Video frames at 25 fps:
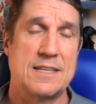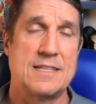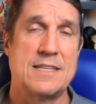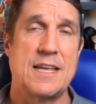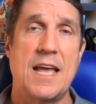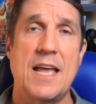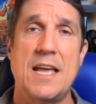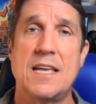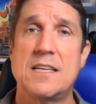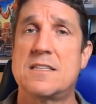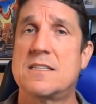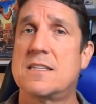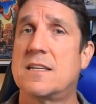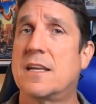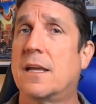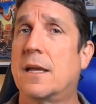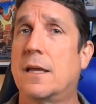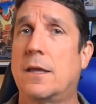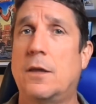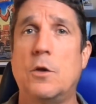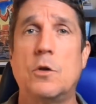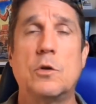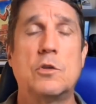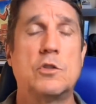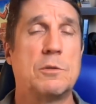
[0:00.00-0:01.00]
testing a
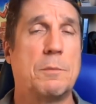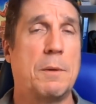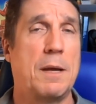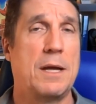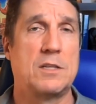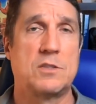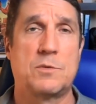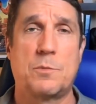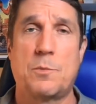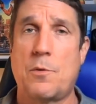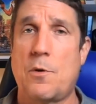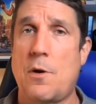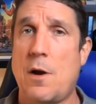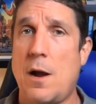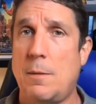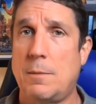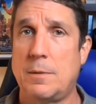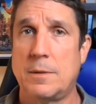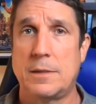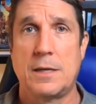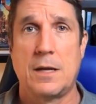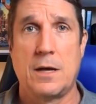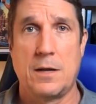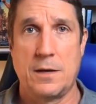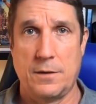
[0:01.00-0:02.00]
huge amount is
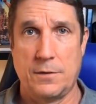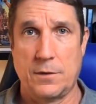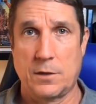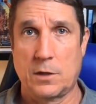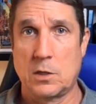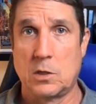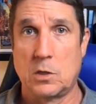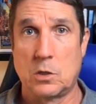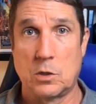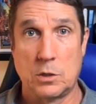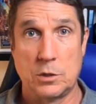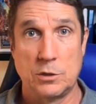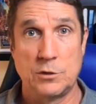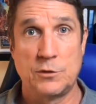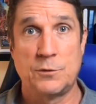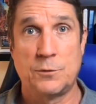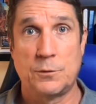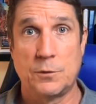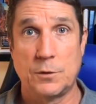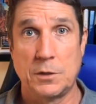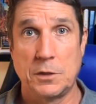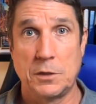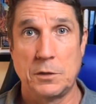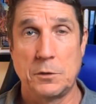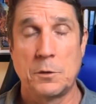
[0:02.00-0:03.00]
probably not in the cards for
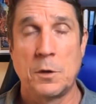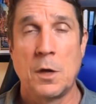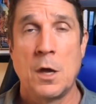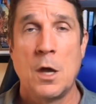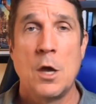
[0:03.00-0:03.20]
you.